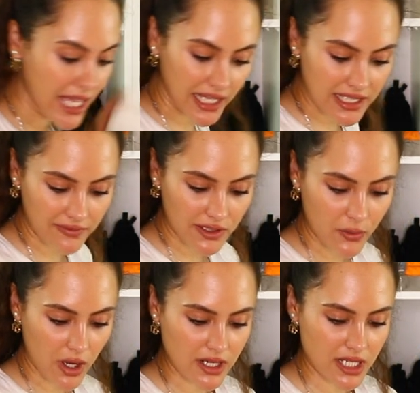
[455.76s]
I definitely
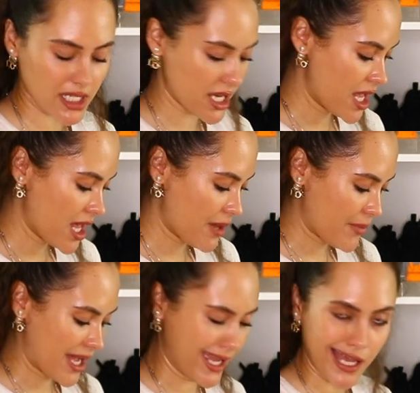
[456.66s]
want
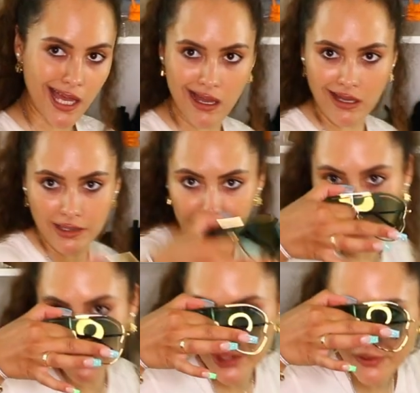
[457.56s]
Maya Linda